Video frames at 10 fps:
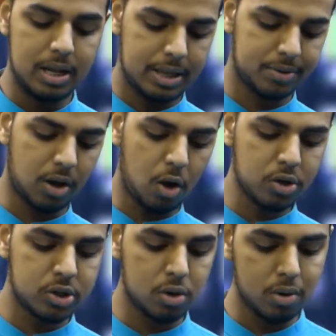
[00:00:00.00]
There's
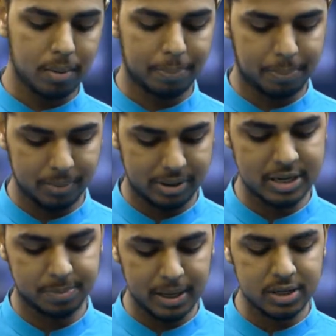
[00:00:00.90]
also,
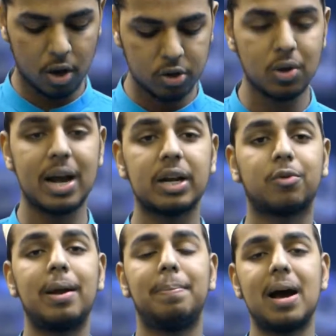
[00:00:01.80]
this place also had a
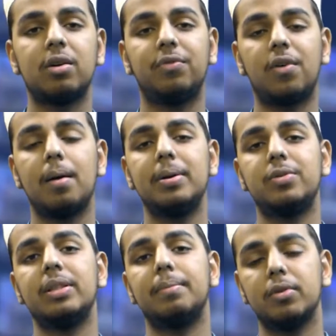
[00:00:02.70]
great battle fought
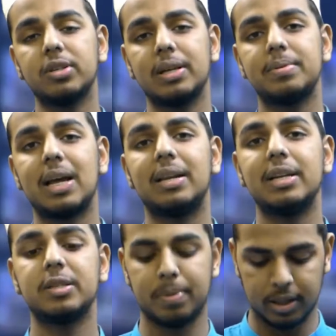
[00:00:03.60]
between the Muslims and
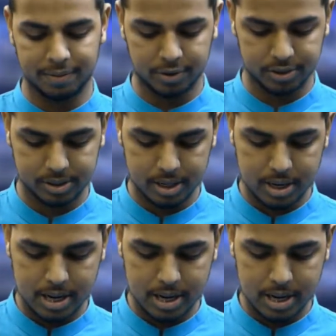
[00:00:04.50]
disbelievers.